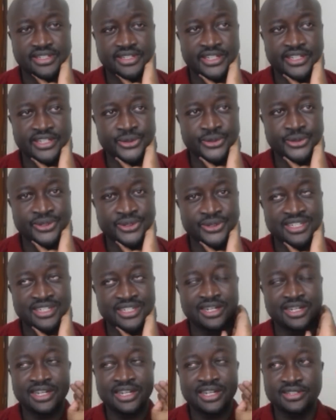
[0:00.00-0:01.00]
I know
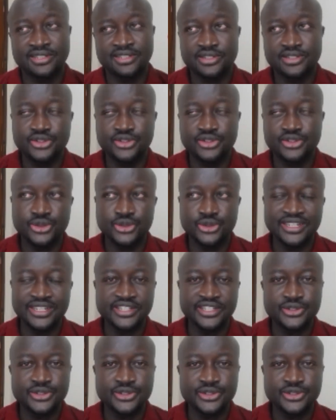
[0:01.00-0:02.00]
that last I
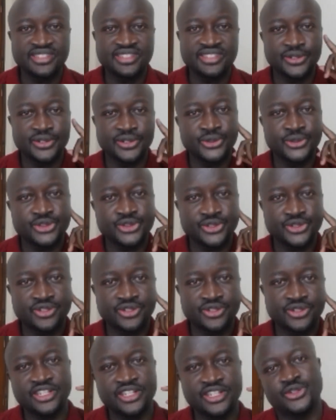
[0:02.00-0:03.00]
think two weeks ago,
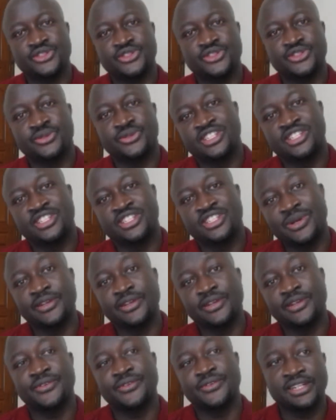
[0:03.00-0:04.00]
Johnson and Johnson, despite the
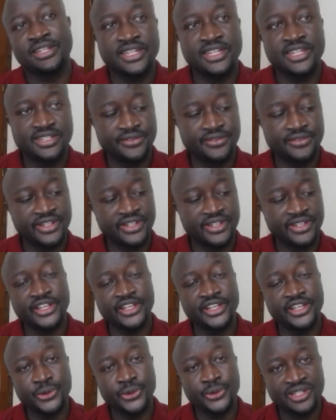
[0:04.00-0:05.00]
fact that even in the
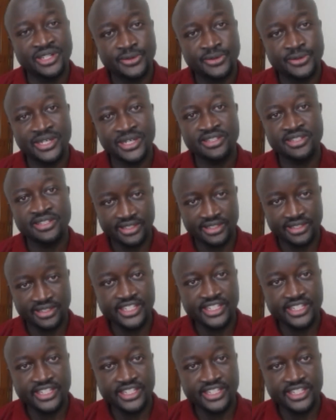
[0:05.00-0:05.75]
US, where it's,